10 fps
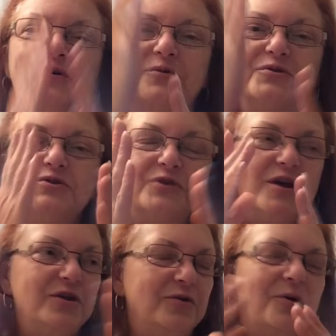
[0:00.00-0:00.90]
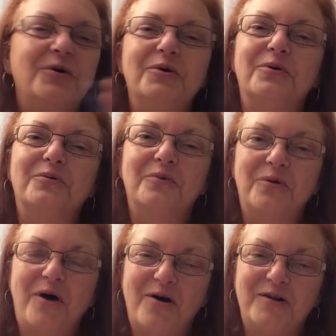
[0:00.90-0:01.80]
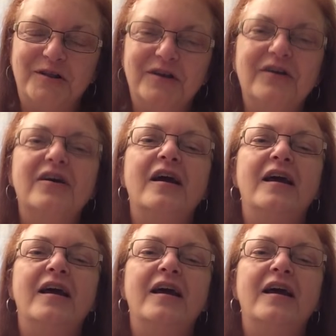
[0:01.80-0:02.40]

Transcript: go straight, you know you're all clear,